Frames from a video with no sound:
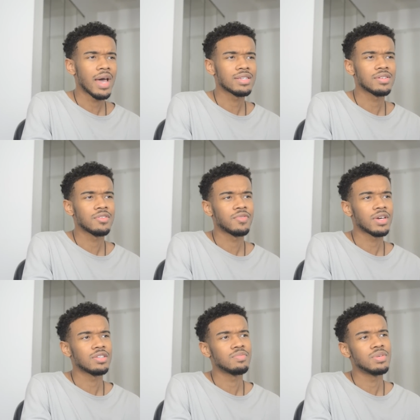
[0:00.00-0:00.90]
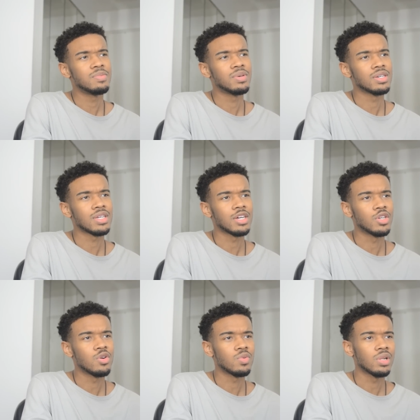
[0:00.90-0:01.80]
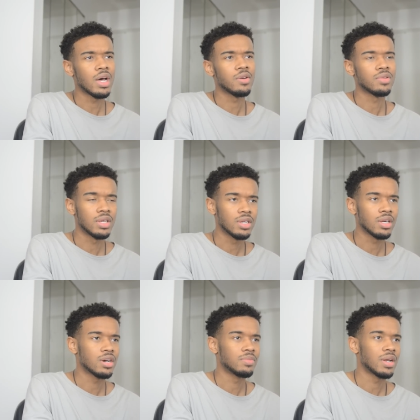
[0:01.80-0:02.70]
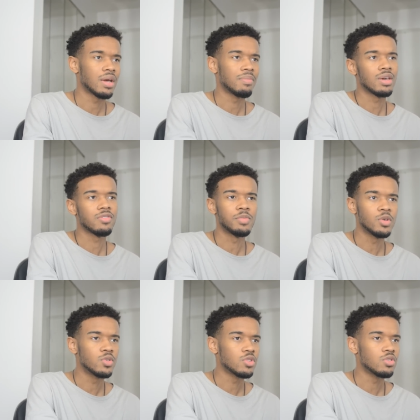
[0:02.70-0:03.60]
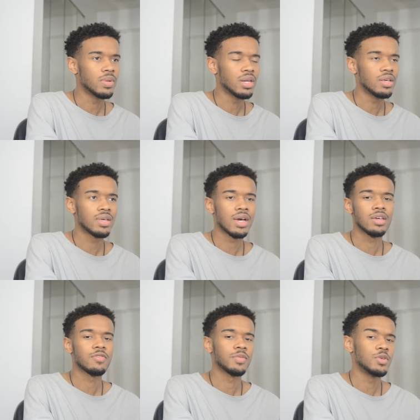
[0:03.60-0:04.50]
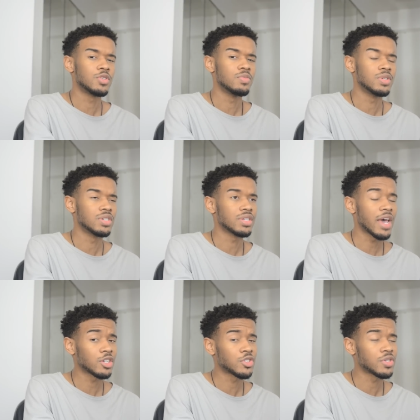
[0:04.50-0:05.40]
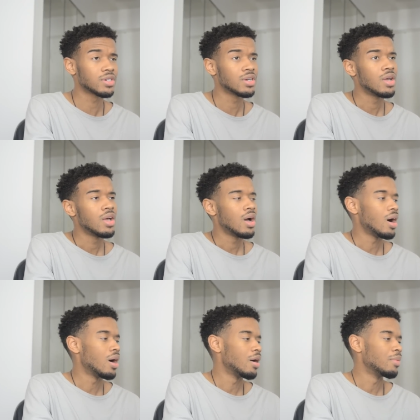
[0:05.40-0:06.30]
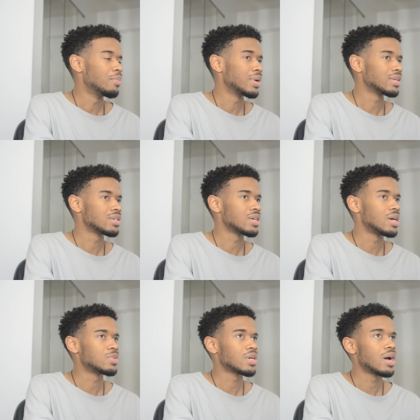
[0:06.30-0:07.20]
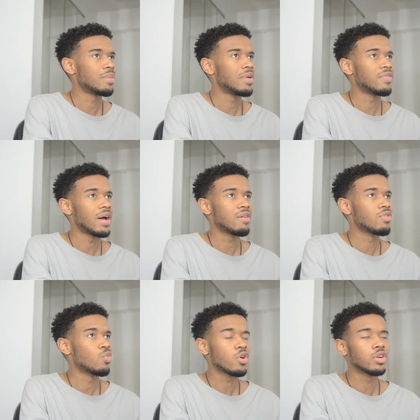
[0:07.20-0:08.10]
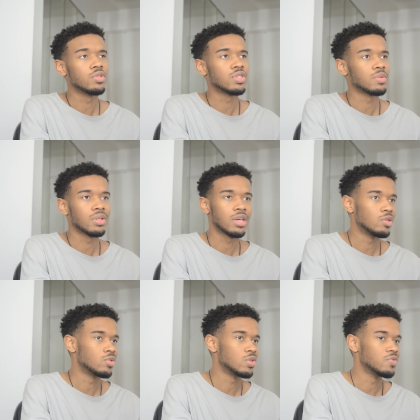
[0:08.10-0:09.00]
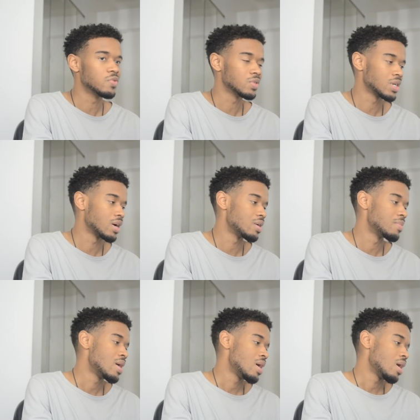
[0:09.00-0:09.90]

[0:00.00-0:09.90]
it hasn't affected me because I don't rely on the income that I make from YouTube. Anything I get from YouTube is just extra. Um, but at the same time, if I ever were to do something like YouTube full time,